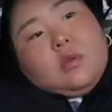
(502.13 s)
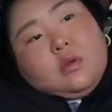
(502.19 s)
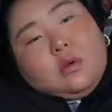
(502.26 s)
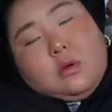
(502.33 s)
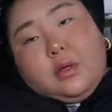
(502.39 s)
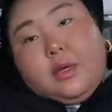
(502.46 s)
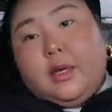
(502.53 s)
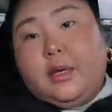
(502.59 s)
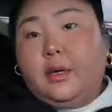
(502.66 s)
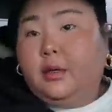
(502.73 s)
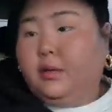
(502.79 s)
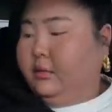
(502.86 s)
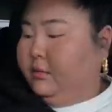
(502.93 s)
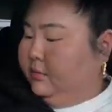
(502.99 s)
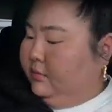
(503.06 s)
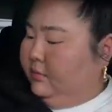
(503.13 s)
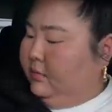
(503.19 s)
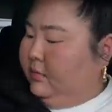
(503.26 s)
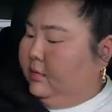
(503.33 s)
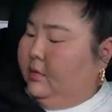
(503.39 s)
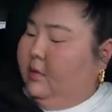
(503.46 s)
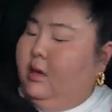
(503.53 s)
Oy,
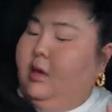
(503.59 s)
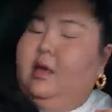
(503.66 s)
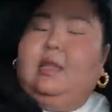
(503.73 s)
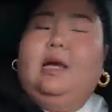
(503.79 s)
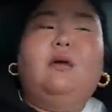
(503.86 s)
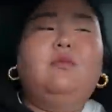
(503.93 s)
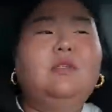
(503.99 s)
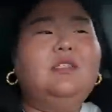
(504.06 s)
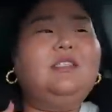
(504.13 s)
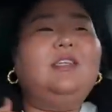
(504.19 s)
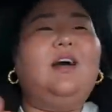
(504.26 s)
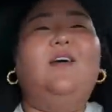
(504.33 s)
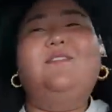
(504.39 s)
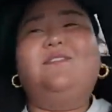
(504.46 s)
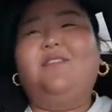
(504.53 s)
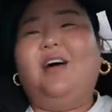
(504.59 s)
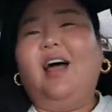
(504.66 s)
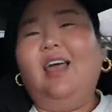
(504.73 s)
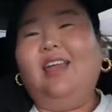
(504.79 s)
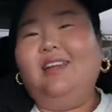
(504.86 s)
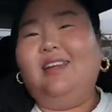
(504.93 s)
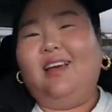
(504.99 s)
that was so
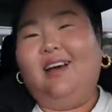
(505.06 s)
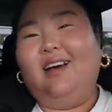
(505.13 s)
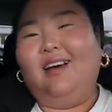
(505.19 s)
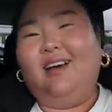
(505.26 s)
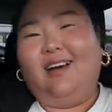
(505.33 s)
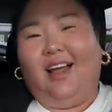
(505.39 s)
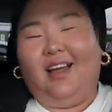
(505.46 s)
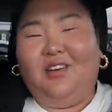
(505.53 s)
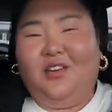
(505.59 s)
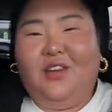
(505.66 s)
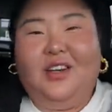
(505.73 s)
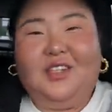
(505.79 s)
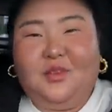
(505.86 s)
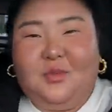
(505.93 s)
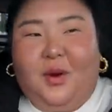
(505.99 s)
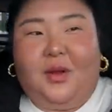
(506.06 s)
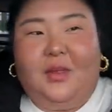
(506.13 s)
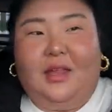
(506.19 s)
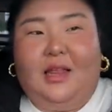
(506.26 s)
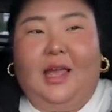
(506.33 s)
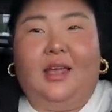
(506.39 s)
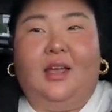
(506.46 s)
fun. I know you guys are
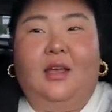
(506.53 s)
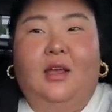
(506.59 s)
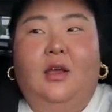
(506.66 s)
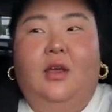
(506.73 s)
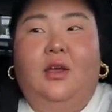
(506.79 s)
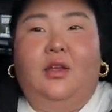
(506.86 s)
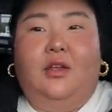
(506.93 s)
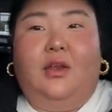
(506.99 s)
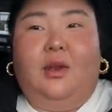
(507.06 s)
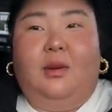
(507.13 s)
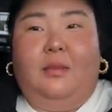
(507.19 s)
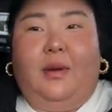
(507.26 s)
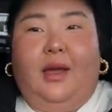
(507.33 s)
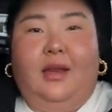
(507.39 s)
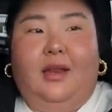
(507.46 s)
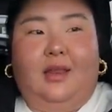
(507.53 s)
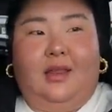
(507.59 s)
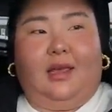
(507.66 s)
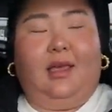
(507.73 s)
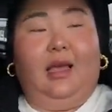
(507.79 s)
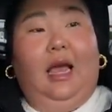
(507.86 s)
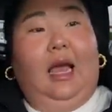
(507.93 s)
probably like, you didn't buy
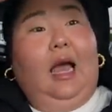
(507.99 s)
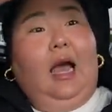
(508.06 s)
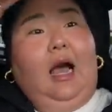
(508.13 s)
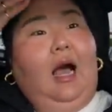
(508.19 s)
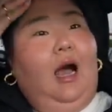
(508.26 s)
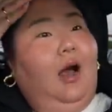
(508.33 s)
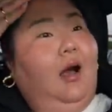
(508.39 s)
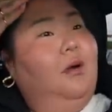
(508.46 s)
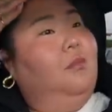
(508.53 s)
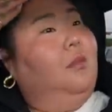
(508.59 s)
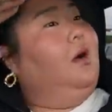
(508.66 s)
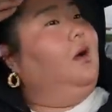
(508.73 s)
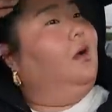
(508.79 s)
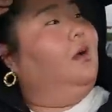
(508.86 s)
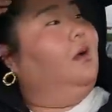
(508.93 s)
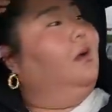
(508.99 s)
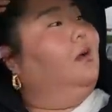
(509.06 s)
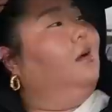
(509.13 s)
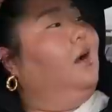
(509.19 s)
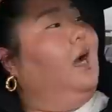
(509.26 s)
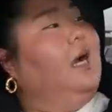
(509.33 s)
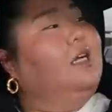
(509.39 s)
anything.
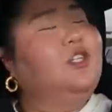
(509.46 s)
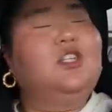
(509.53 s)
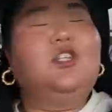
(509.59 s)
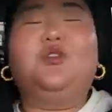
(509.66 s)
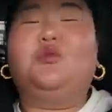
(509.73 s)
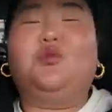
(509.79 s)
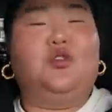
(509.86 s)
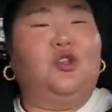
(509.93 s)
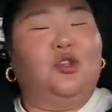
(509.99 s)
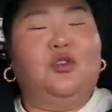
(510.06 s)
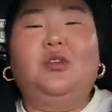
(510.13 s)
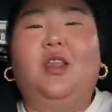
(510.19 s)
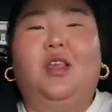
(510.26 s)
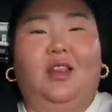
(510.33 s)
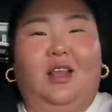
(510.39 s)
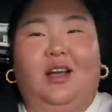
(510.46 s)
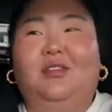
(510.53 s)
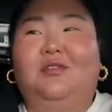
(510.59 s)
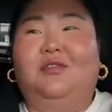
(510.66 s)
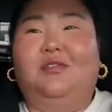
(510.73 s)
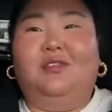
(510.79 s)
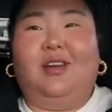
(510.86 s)
I just truly
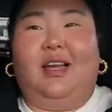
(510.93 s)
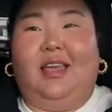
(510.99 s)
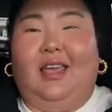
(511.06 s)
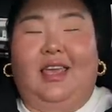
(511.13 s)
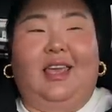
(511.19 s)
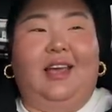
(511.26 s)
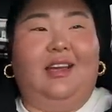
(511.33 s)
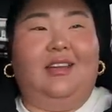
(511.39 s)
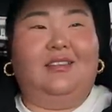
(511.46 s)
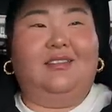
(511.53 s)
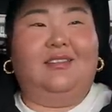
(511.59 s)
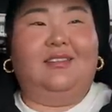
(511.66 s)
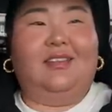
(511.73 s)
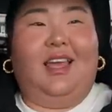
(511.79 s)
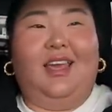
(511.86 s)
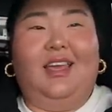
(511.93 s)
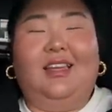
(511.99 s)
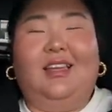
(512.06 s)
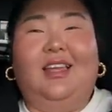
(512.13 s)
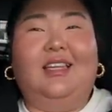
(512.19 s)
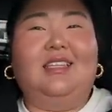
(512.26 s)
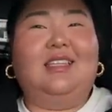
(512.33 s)
love IKEA. It
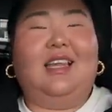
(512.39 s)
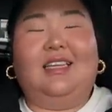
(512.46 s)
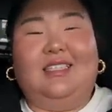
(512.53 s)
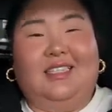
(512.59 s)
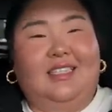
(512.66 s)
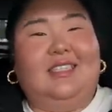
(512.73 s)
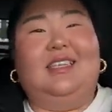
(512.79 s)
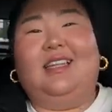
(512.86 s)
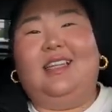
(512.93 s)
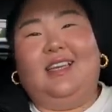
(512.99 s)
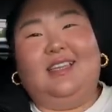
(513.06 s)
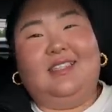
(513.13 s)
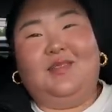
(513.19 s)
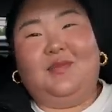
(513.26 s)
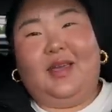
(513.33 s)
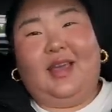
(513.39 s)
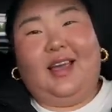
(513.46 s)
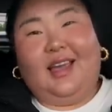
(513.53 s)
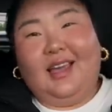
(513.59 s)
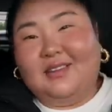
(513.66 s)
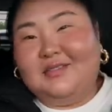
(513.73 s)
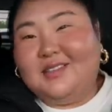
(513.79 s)
is like Disneyland to me.
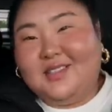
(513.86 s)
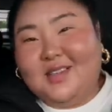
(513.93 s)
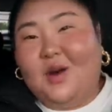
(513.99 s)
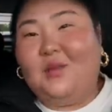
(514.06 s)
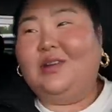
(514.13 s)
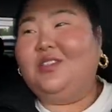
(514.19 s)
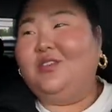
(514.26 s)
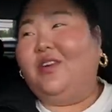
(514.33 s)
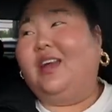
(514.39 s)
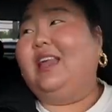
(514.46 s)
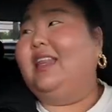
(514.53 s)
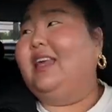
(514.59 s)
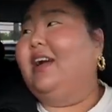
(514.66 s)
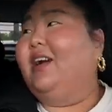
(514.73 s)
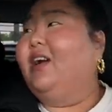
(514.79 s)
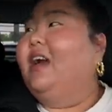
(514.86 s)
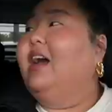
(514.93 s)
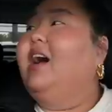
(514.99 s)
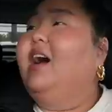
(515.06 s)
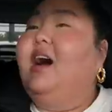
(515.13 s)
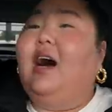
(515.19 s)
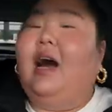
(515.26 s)
I have so much fun in there.
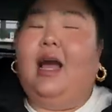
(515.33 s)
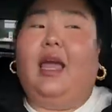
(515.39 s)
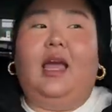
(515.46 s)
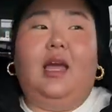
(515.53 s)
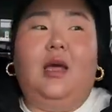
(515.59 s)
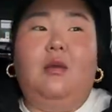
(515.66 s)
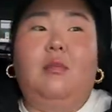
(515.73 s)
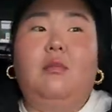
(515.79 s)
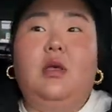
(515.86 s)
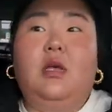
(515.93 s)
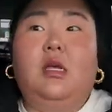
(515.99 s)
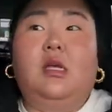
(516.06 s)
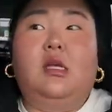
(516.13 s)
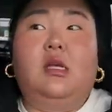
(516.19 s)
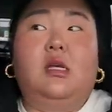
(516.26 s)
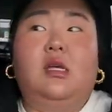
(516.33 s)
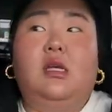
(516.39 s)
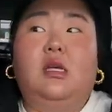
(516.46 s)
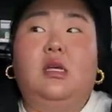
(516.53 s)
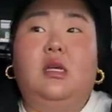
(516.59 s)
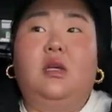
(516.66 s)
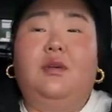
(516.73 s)
I
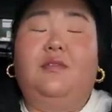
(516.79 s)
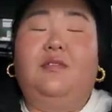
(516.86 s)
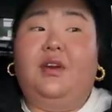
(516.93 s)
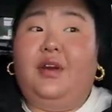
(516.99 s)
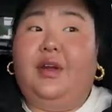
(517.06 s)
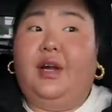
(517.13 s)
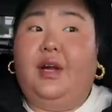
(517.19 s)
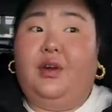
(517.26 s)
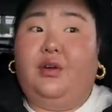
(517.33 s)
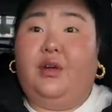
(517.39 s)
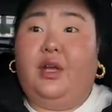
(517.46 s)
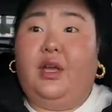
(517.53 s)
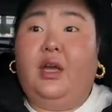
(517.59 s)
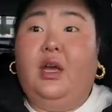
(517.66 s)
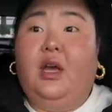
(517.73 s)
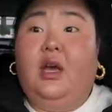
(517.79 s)
am very hungry.